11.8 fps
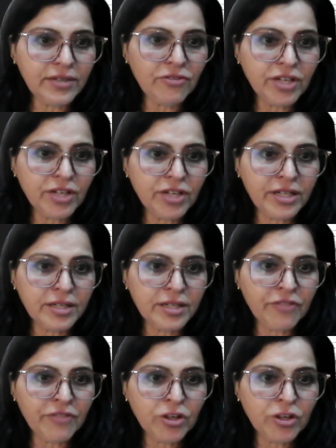Vikram
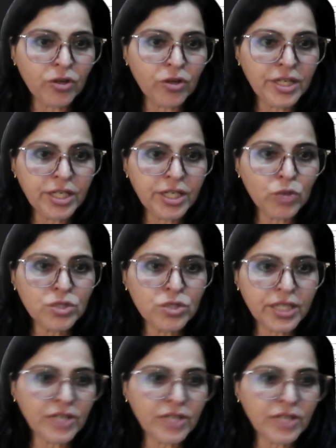Fekoni
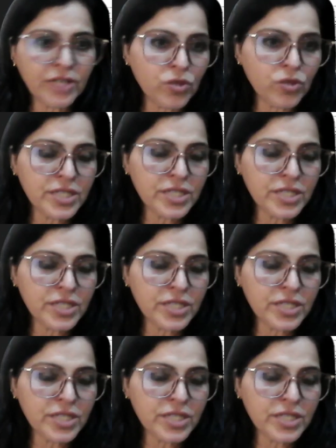Kyujana it was.